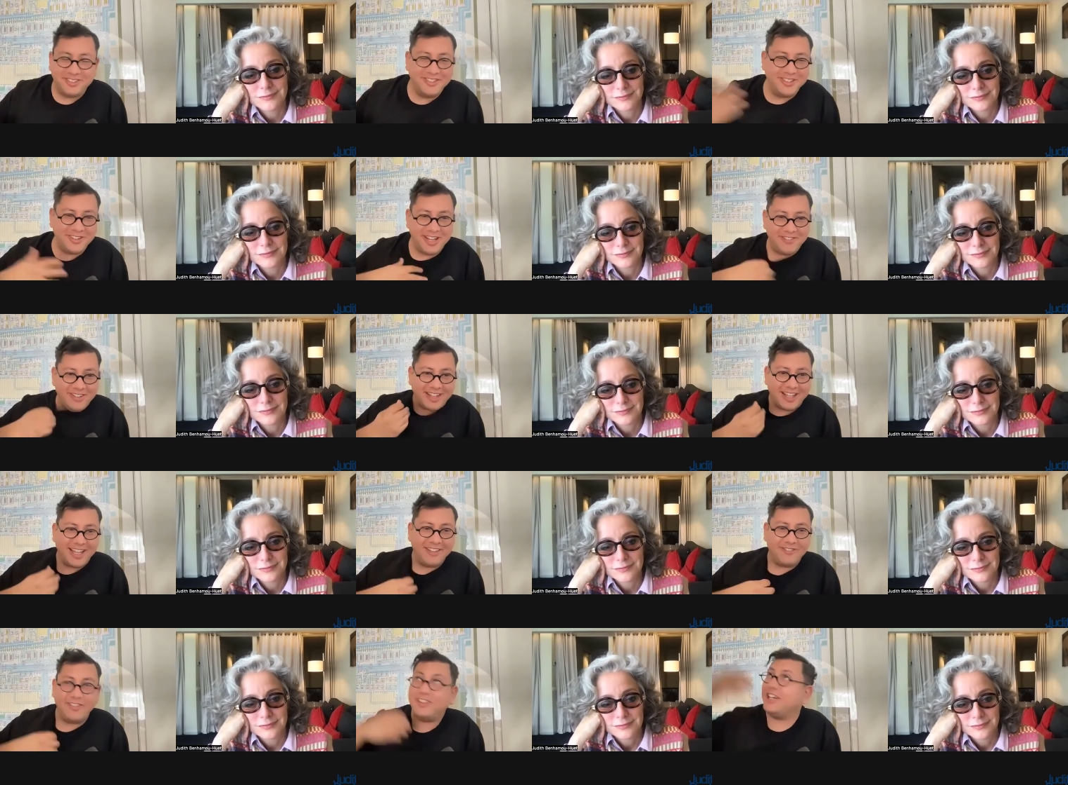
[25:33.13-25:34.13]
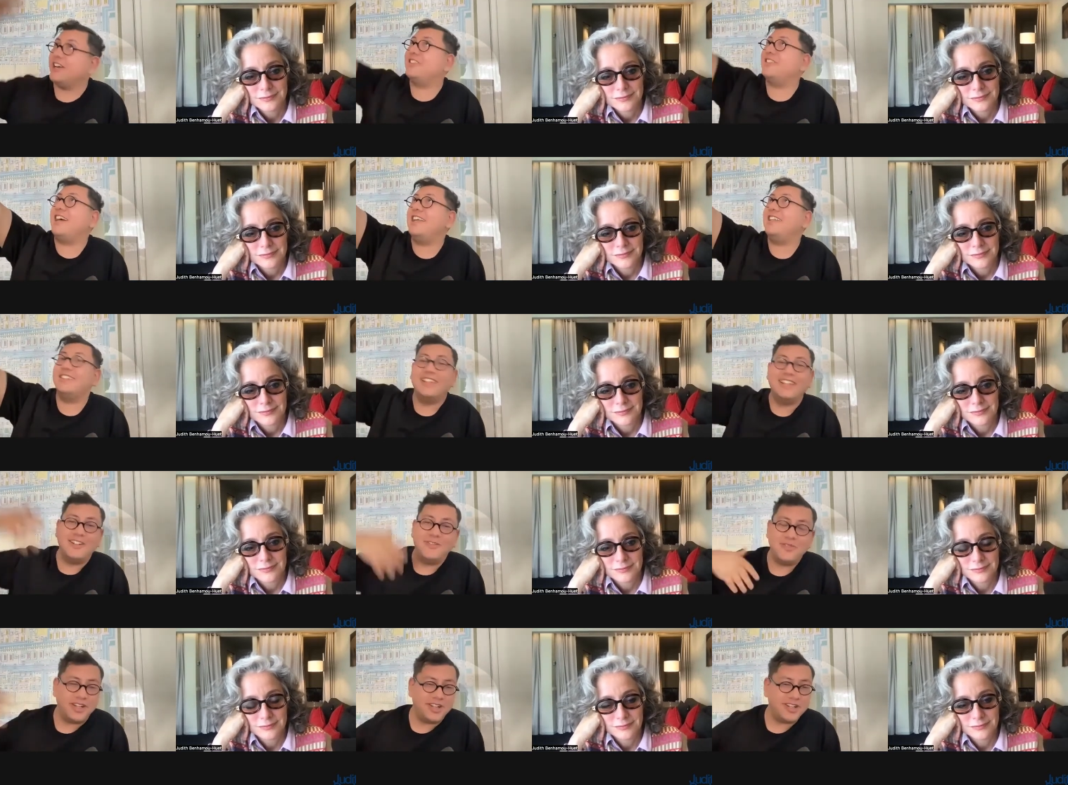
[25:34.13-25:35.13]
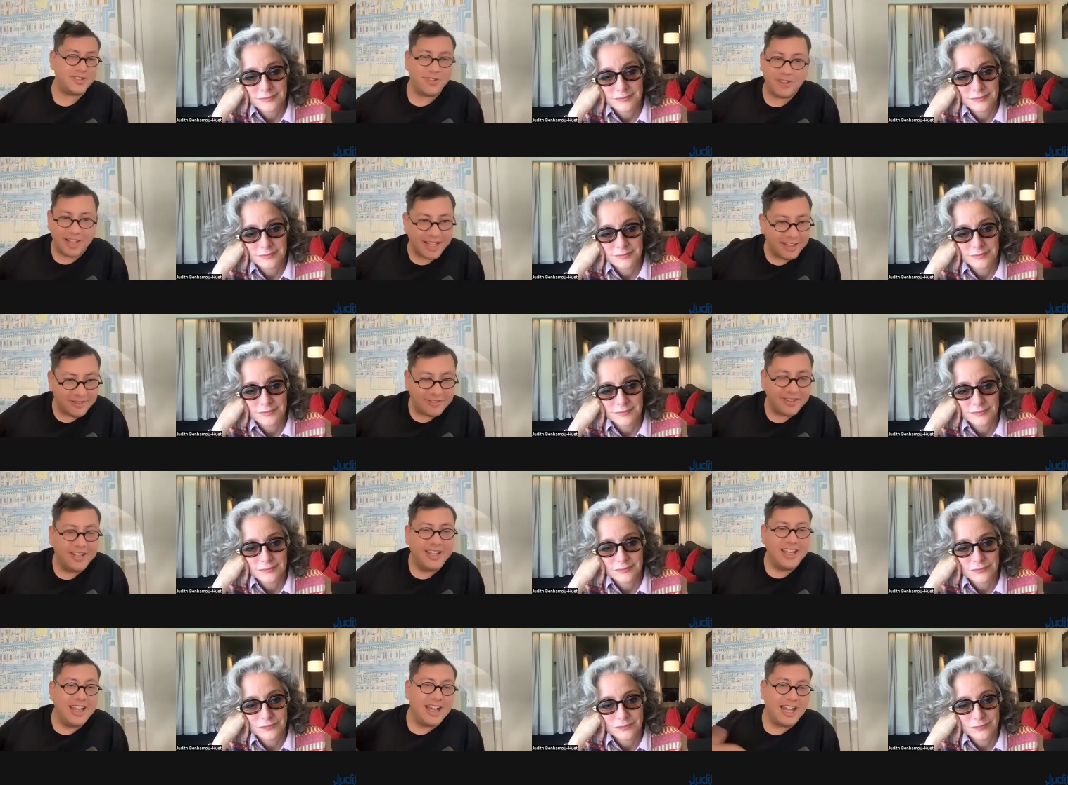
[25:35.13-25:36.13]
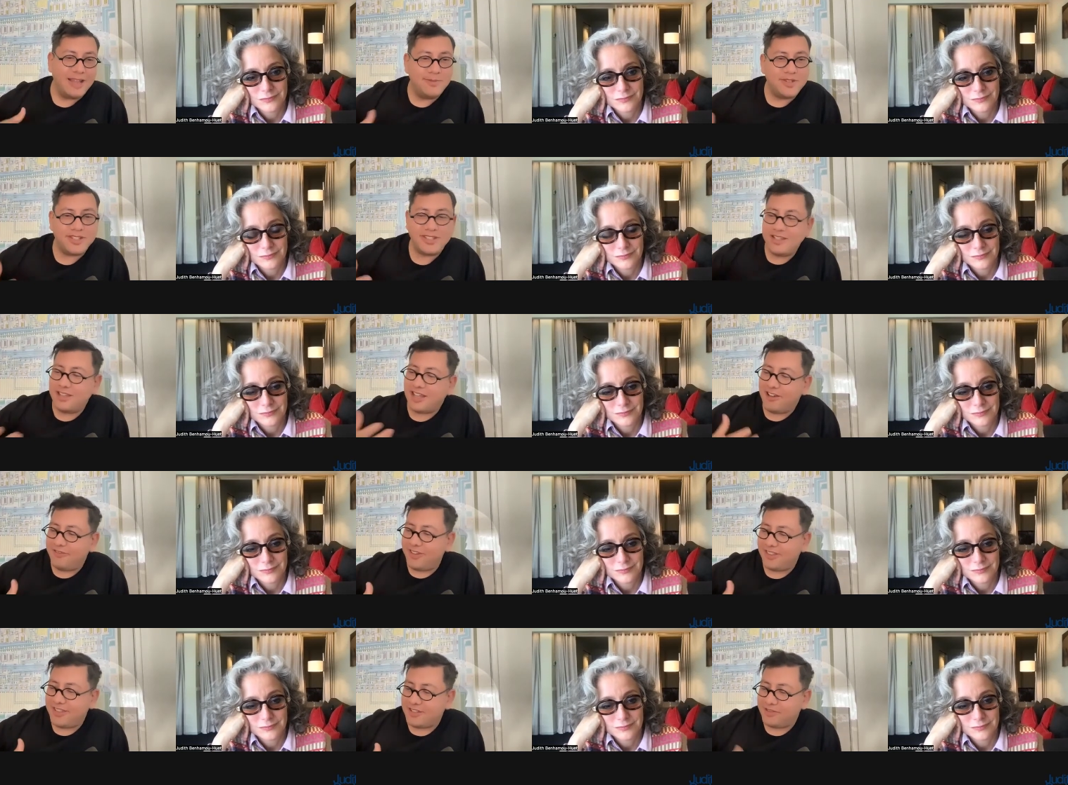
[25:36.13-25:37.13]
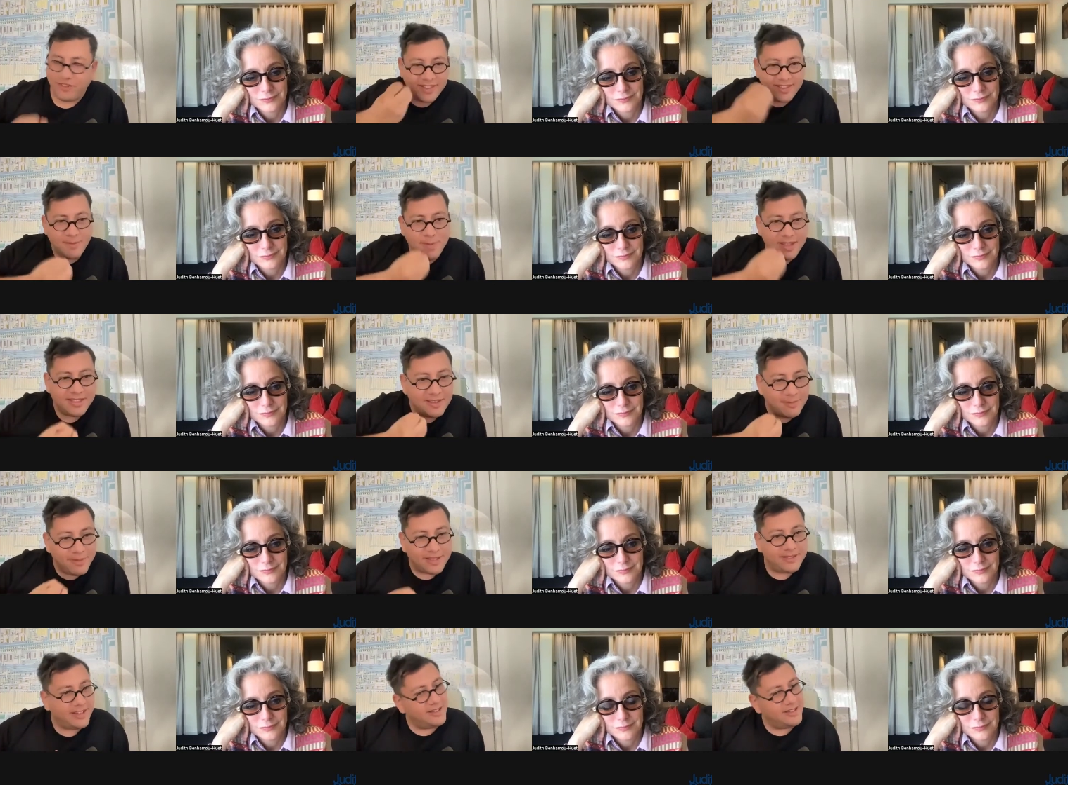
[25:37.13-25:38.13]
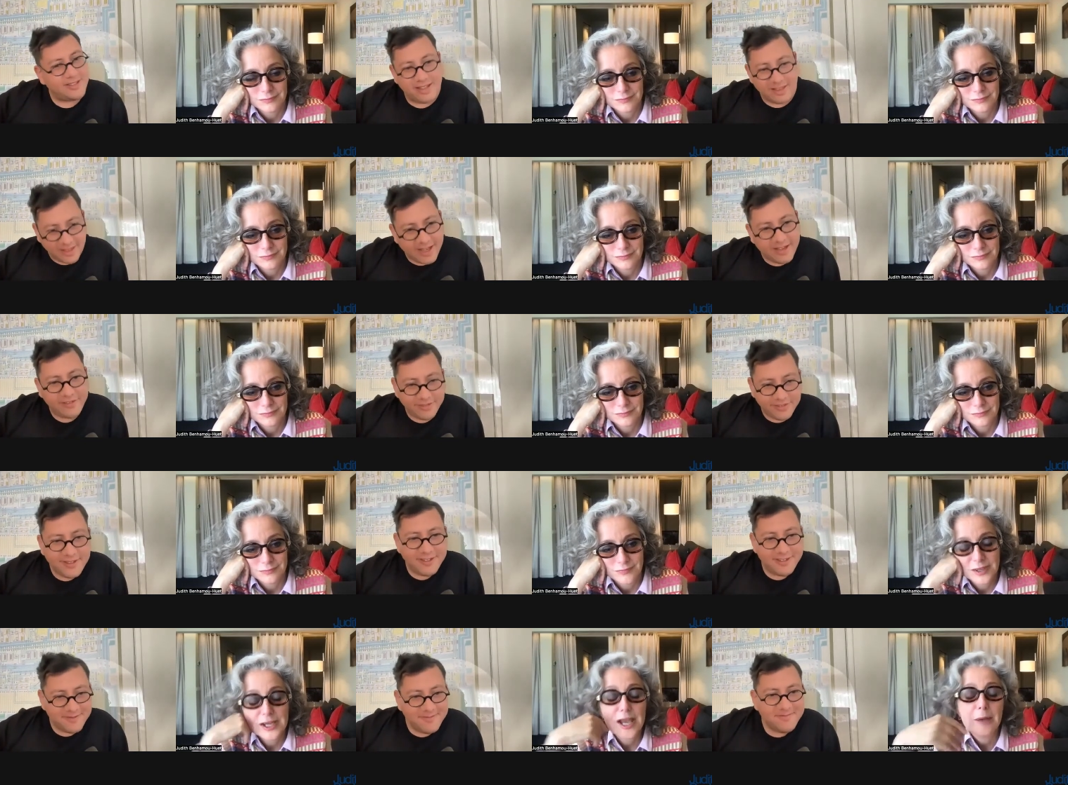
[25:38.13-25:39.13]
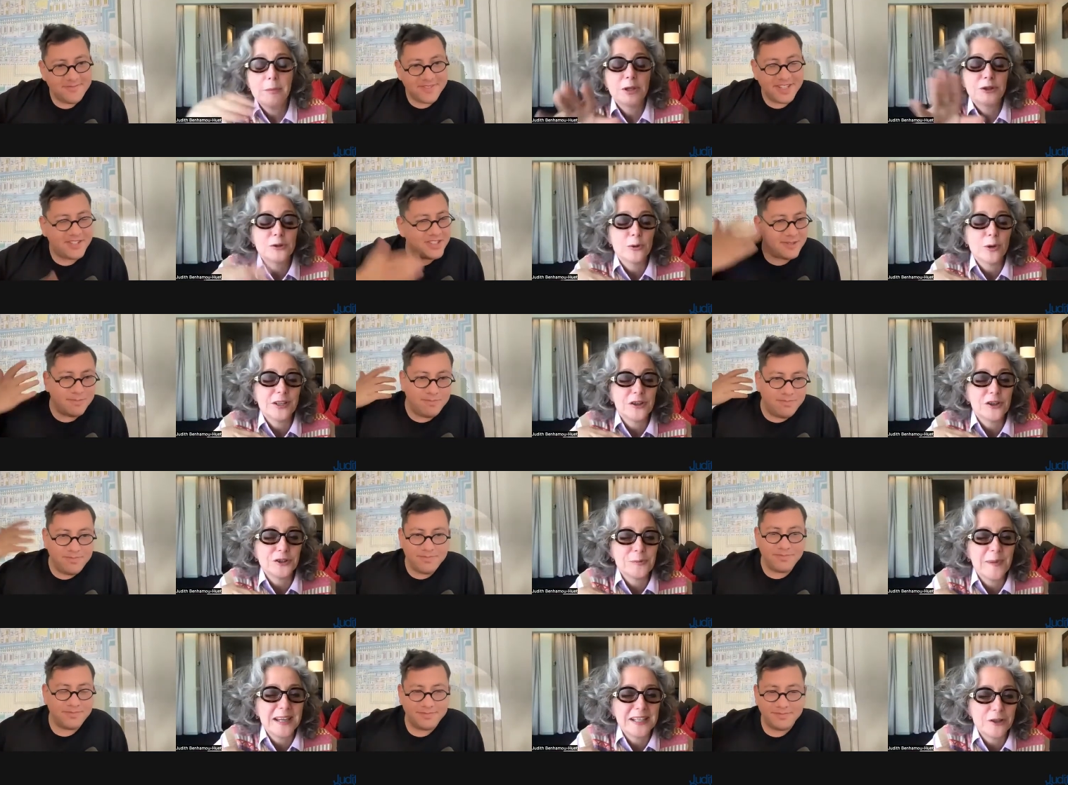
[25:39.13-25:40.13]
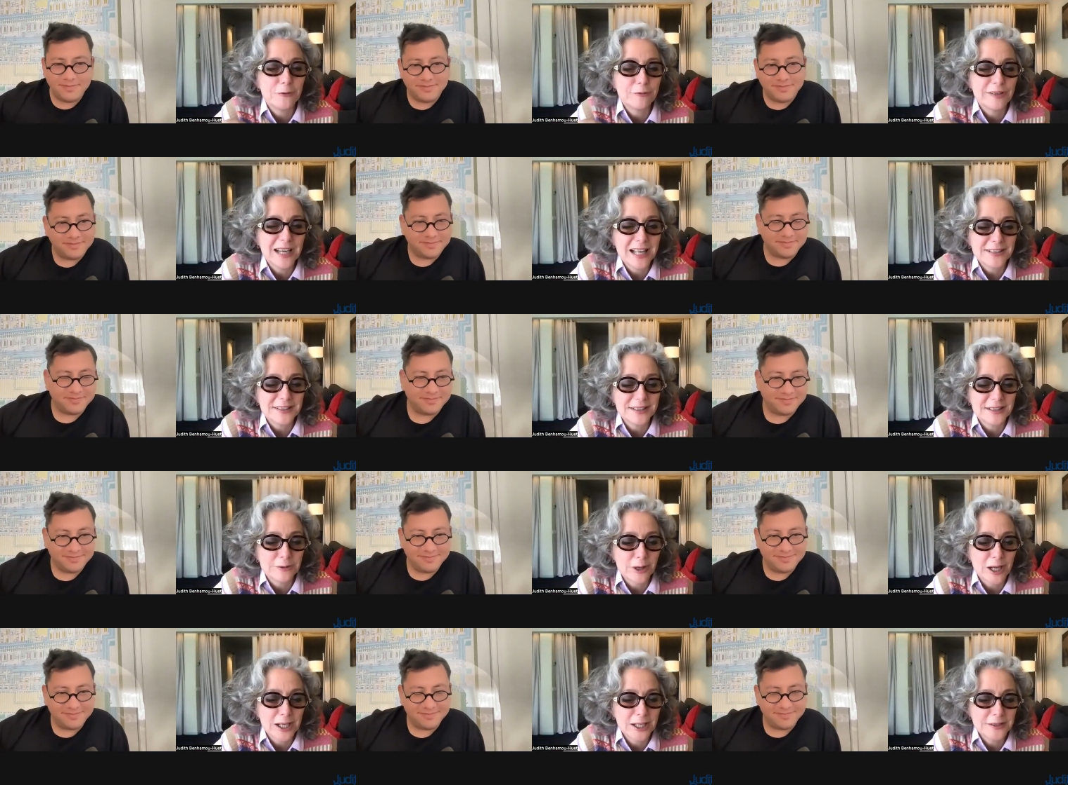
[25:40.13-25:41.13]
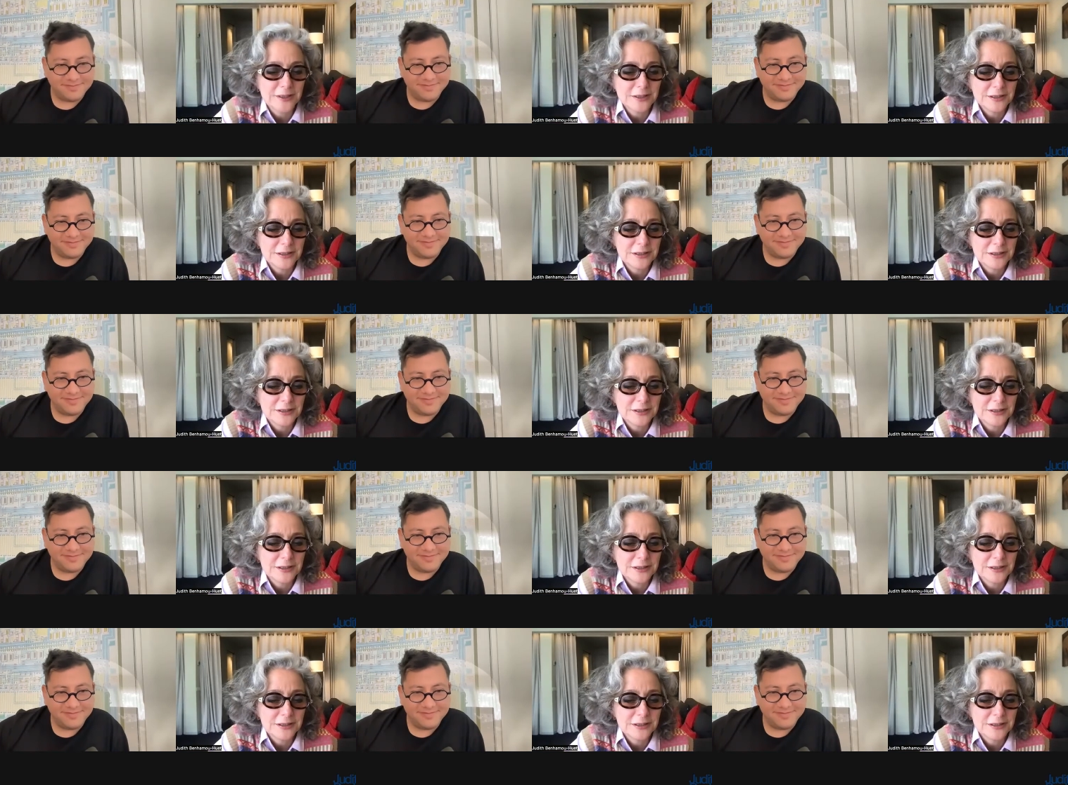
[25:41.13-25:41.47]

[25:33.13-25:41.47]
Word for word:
Speaker 1: we don't have a life. Without light, there is no life. I'm just in love with these fundamental materials in life.
Speaker 2: Yeah, but just, you are not made of latte, right?